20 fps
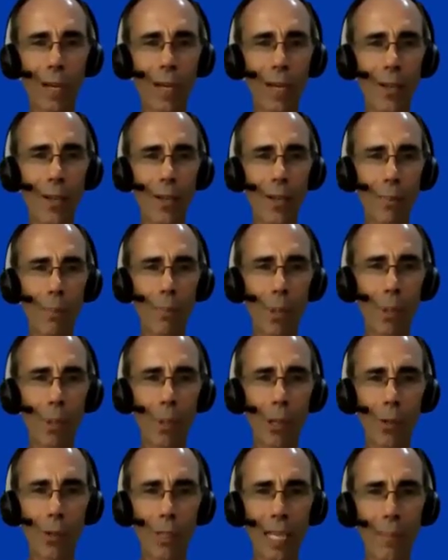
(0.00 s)
when the final
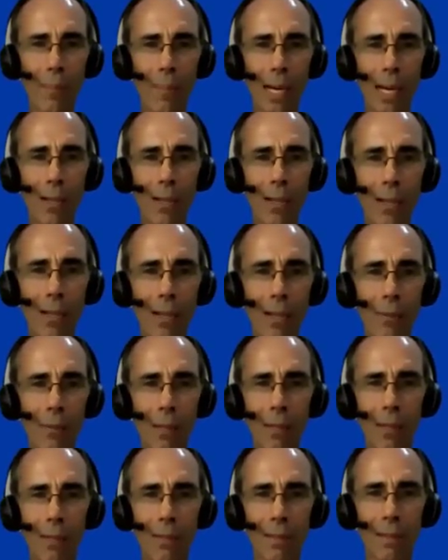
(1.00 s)
poll came out
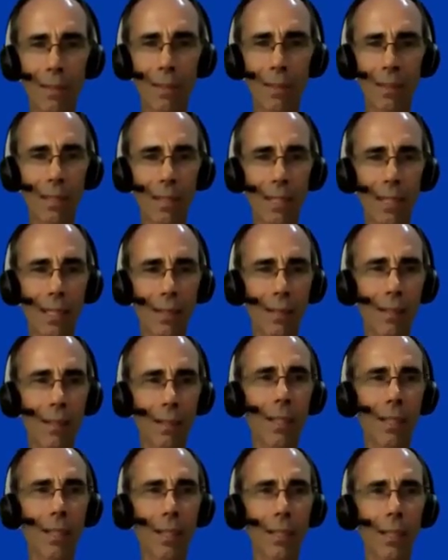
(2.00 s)
around
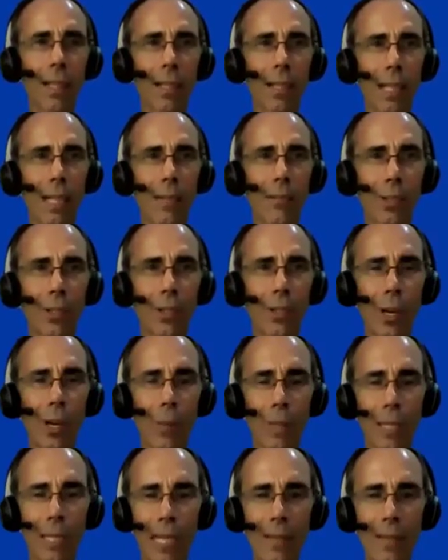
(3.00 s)
a little after
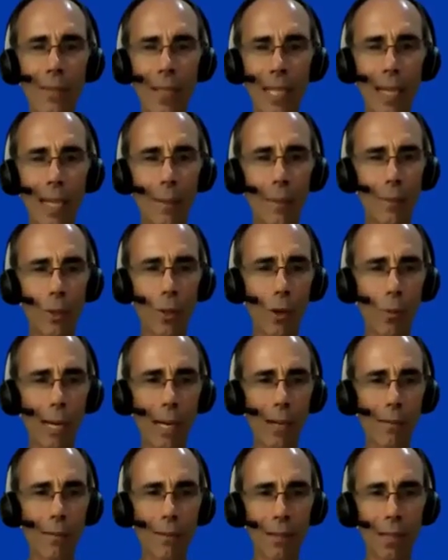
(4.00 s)
the Army Navy game. So
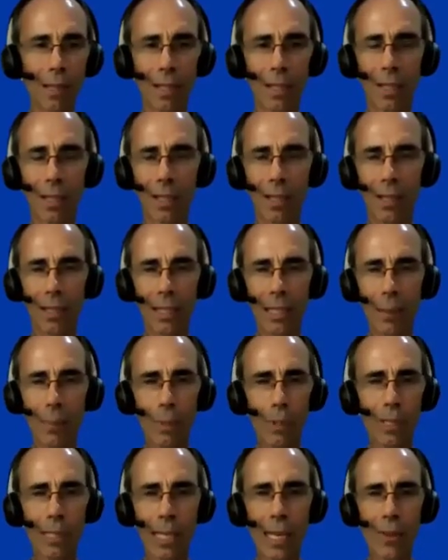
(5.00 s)
around
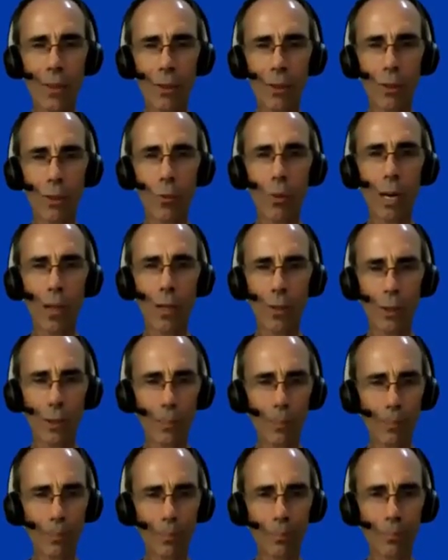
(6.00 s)
December 10th or 12th,
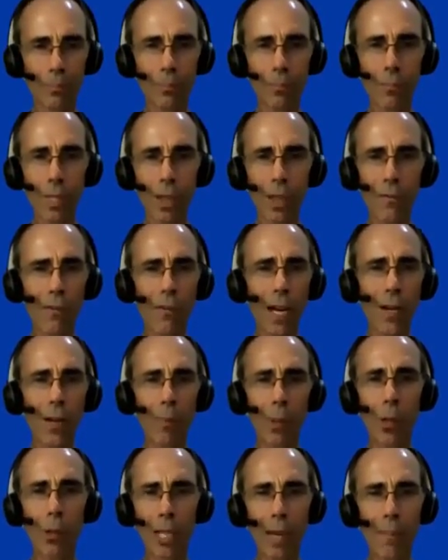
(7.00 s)
the final poll came
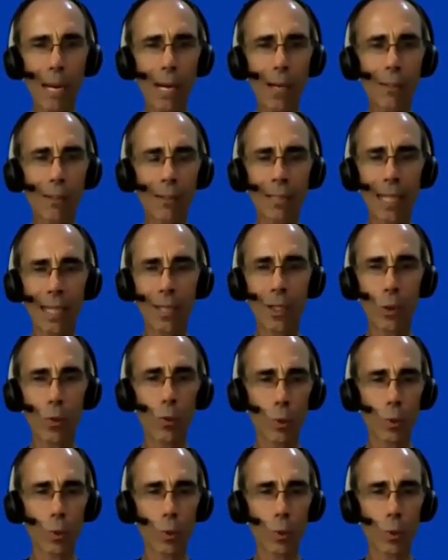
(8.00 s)
out and Texas was